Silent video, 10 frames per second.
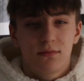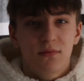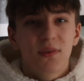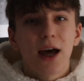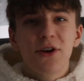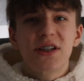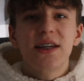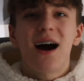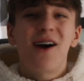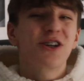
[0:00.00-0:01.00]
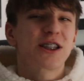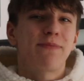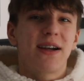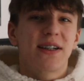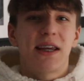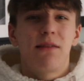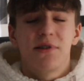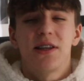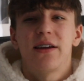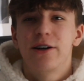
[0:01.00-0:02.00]
Now, you see, I respect
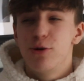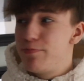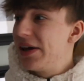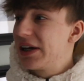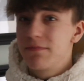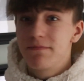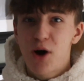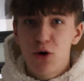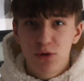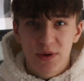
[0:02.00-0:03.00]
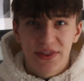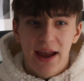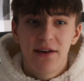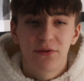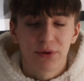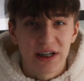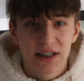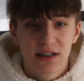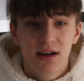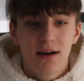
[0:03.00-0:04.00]
teams that go big and bold with their
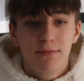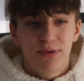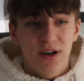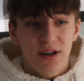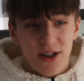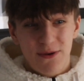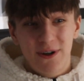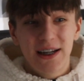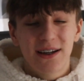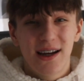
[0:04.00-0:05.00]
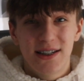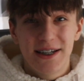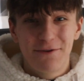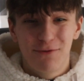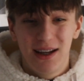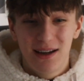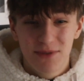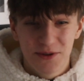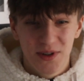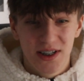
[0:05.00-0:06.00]
liveries, but 2019
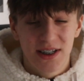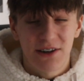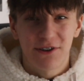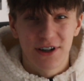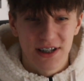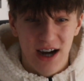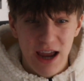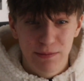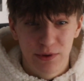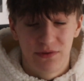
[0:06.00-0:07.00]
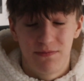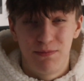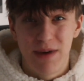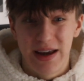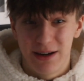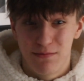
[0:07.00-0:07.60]
Williams was a different type of big and